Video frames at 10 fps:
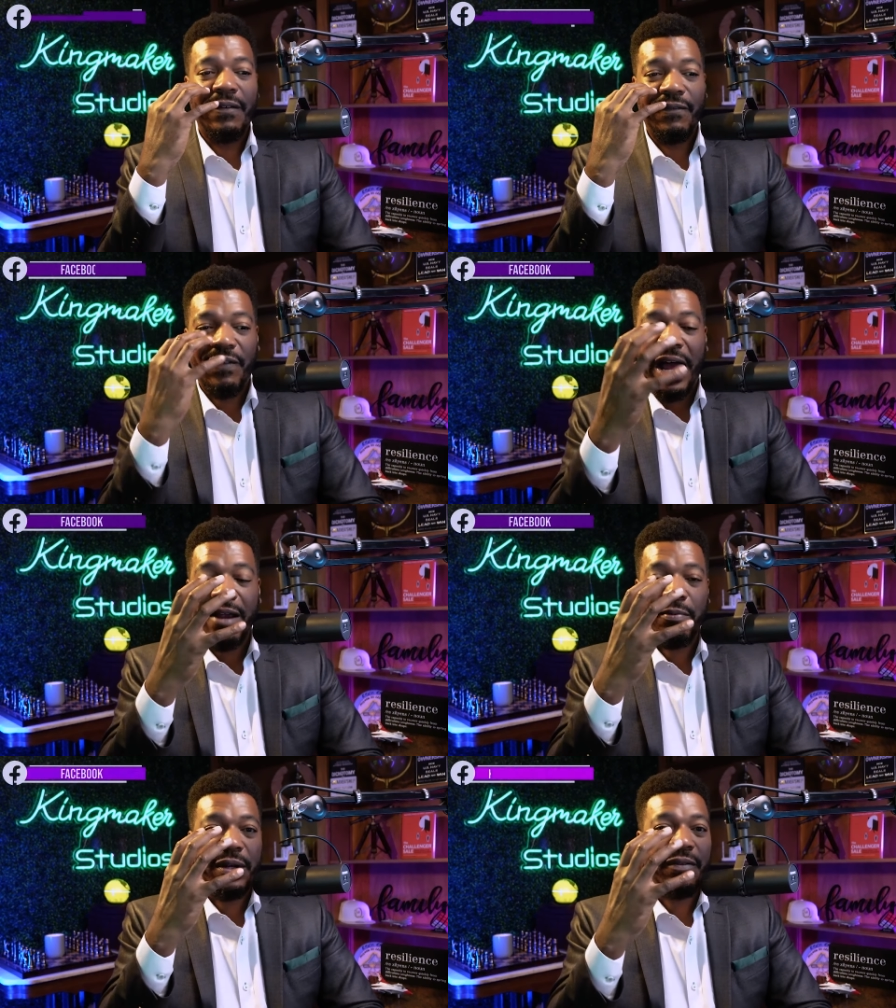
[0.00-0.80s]

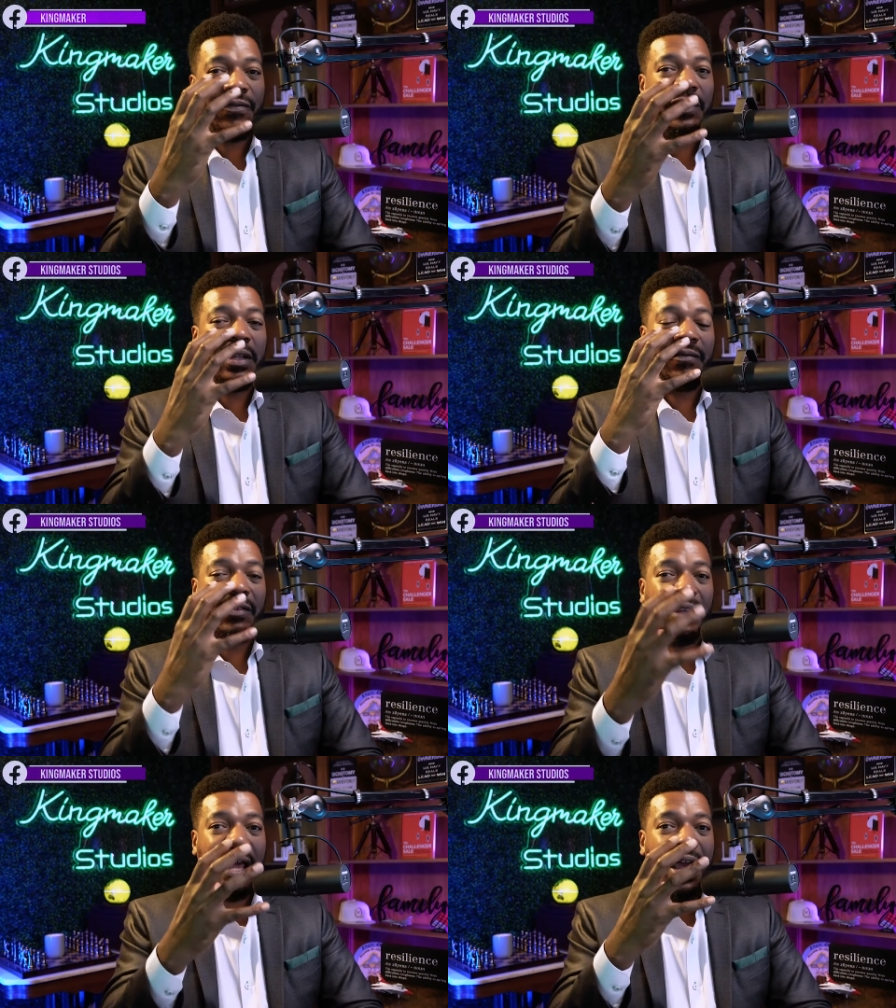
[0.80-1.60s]
vibrant and full of
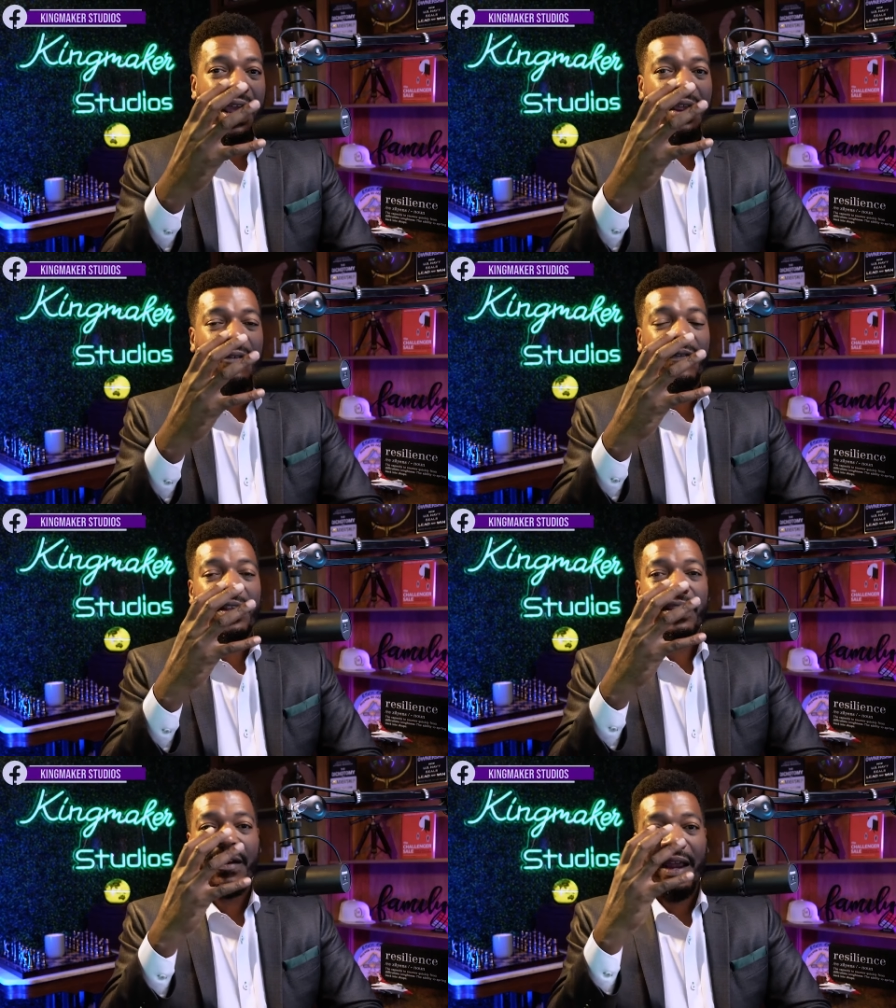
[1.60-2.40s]
life
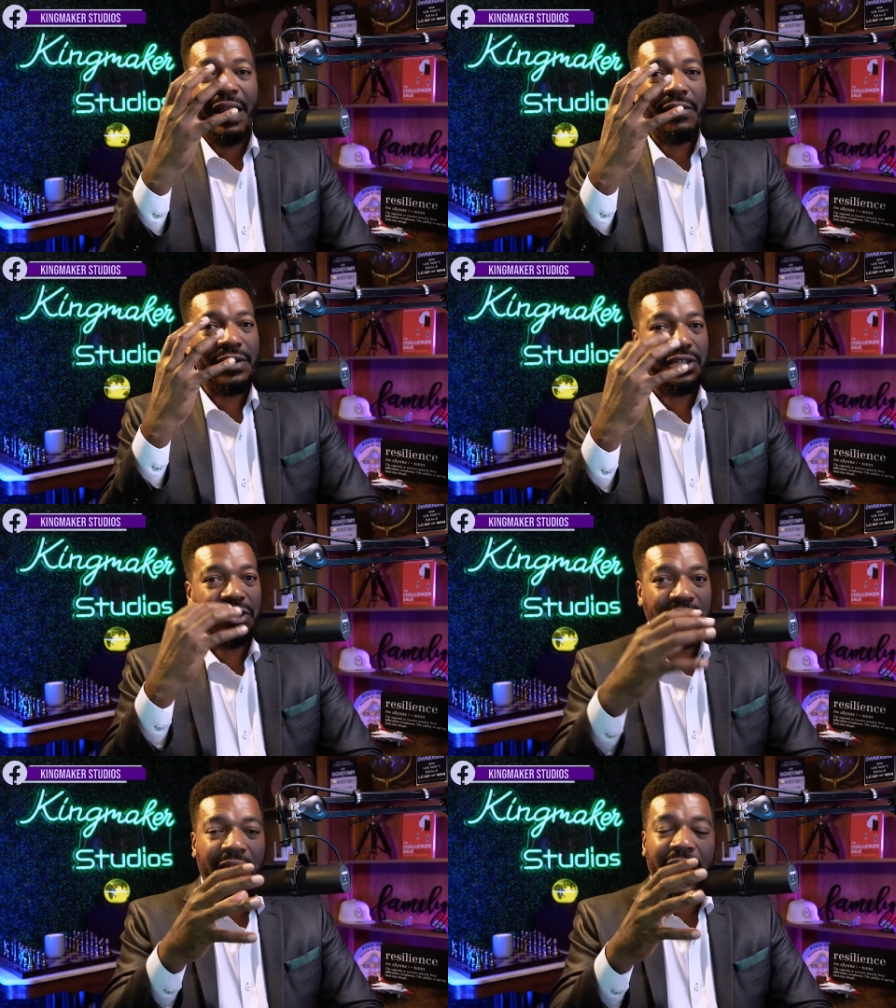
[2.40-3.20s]
and their hair is
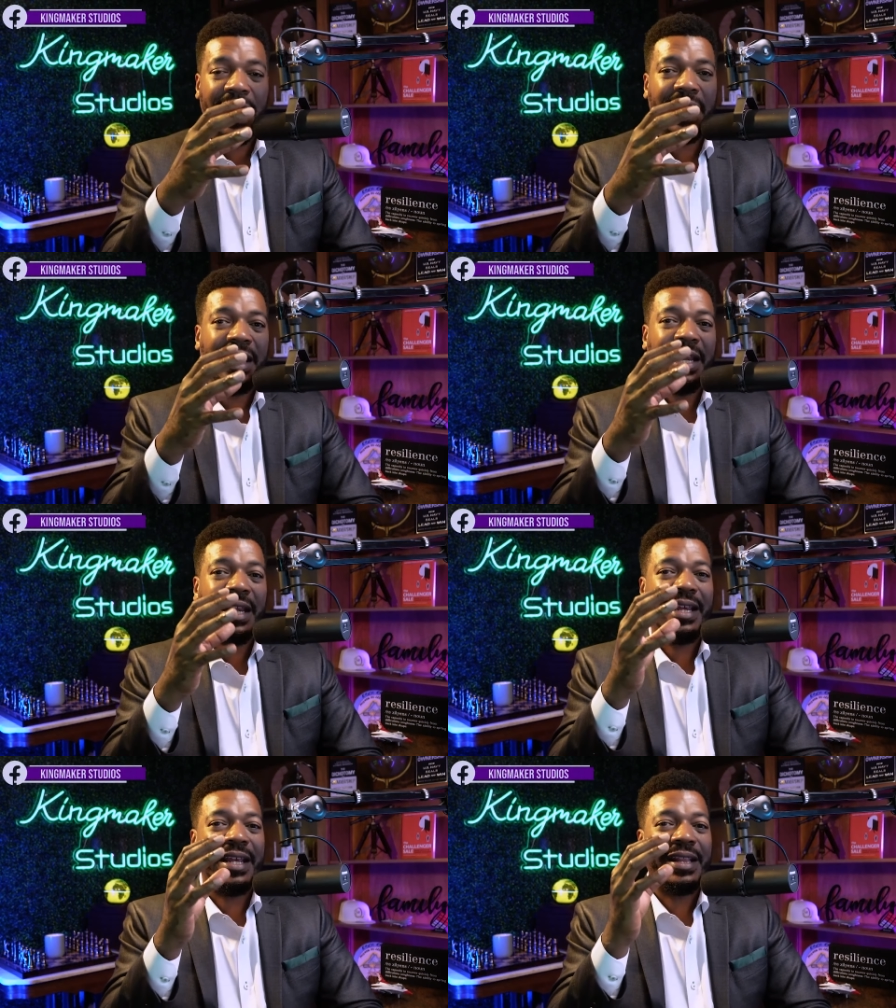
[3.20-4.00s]

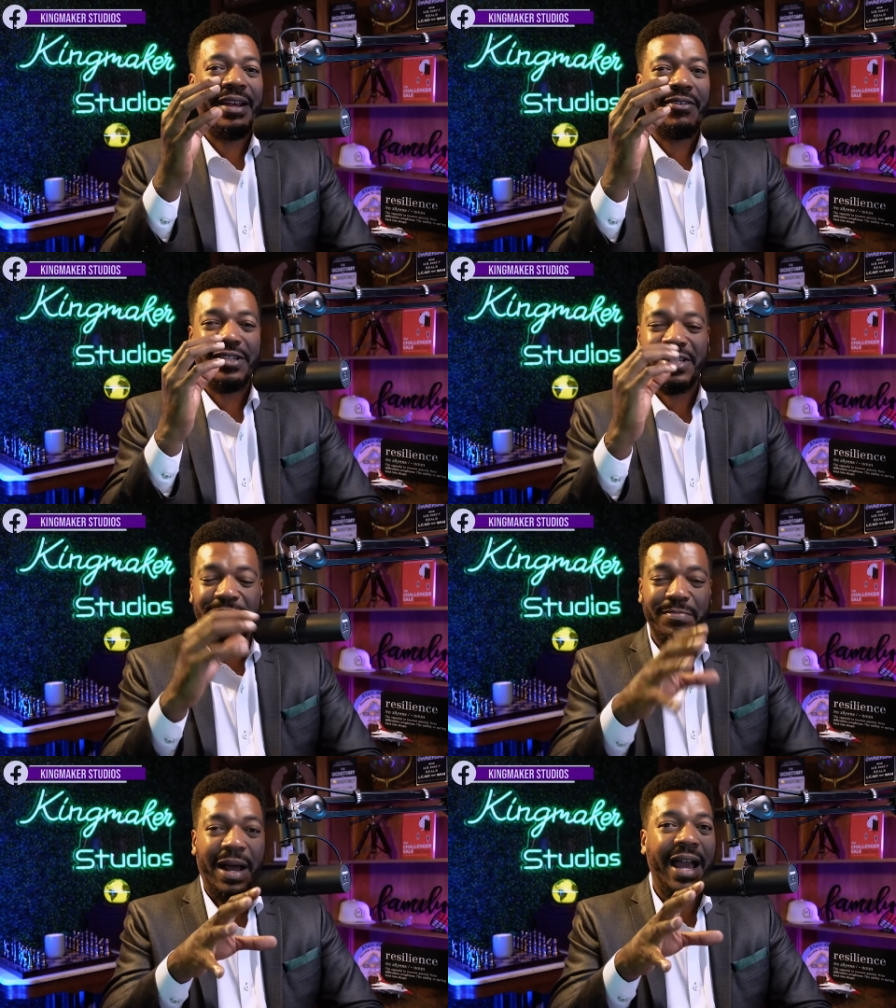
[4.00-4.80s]
shiny and they're
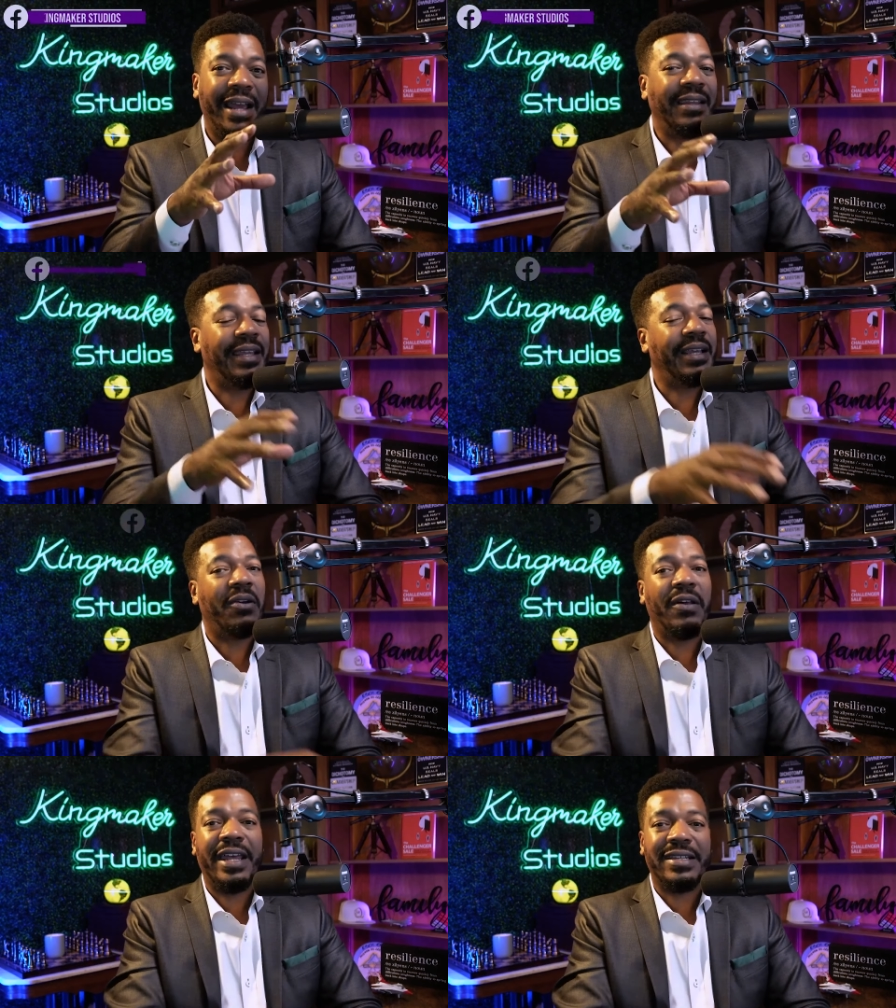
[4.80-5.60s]
smiling and
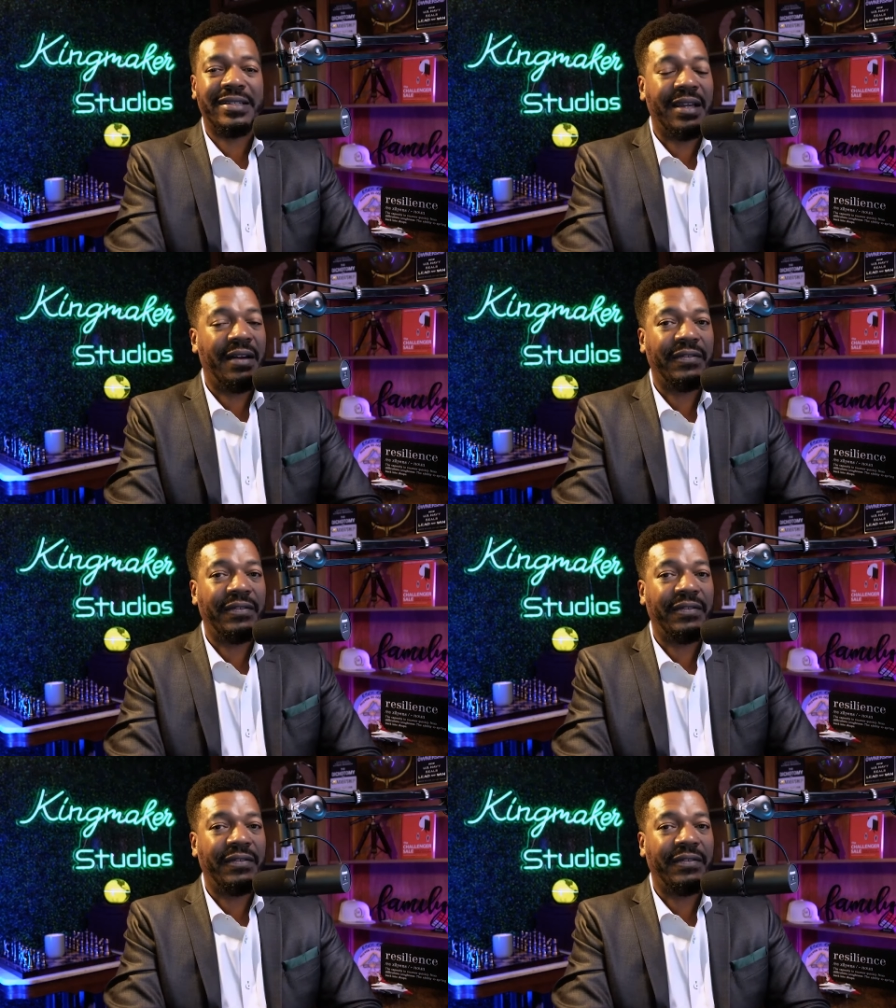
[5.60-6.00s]
all that stuff.